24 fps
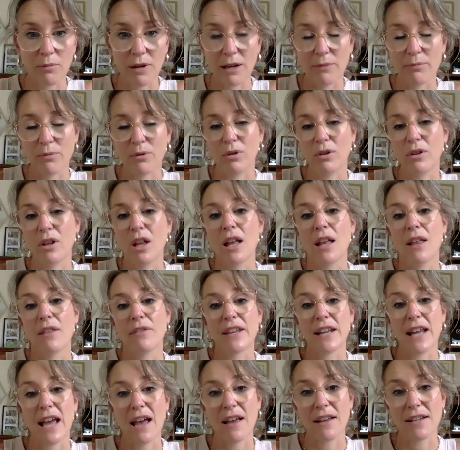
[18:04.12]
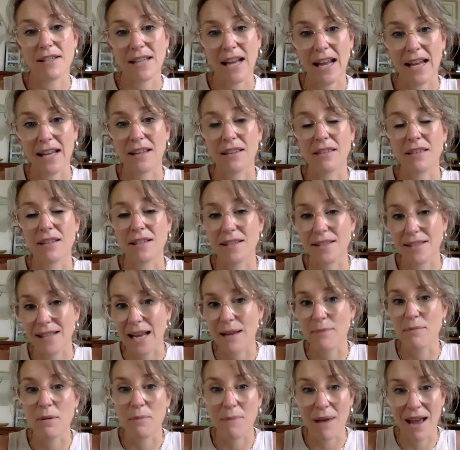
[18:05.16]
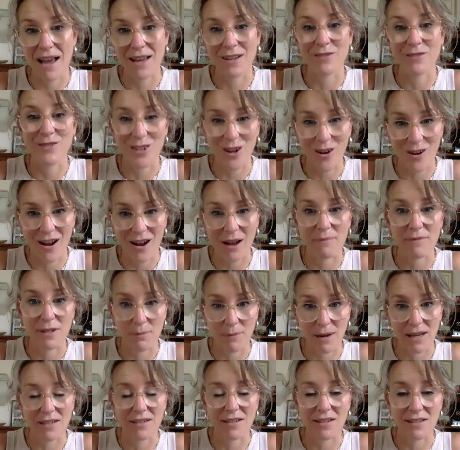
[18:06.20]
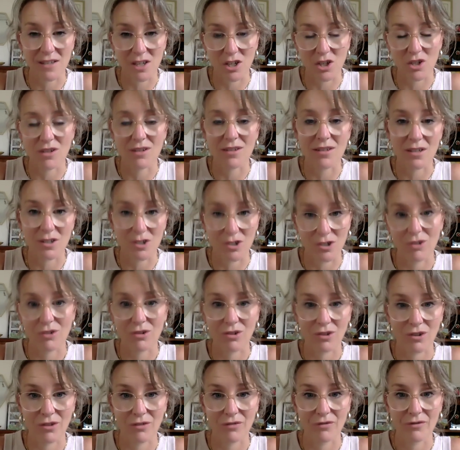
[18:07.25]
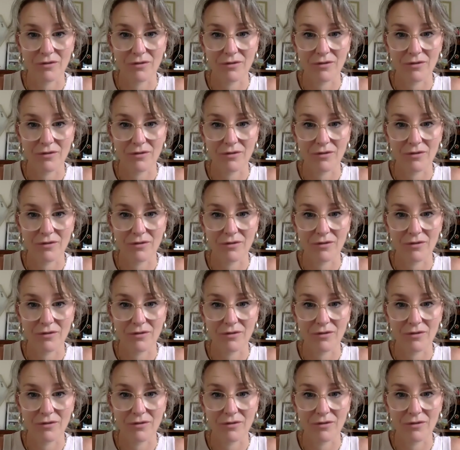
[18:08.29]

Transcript: people that take the same amount of time to make decisions as you do.